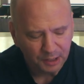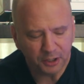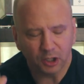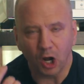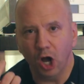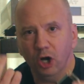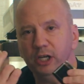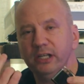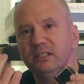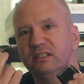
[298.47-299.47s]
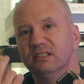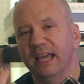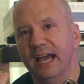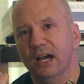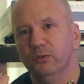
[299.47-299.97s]
They're all going to
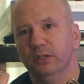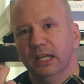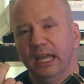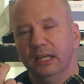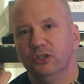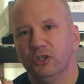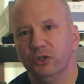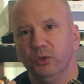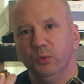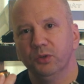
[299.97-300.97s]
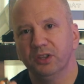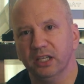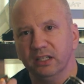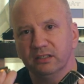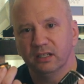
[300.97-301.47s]
sound and do
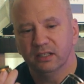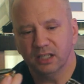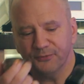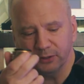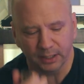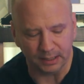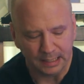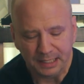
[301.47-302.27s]
things differently.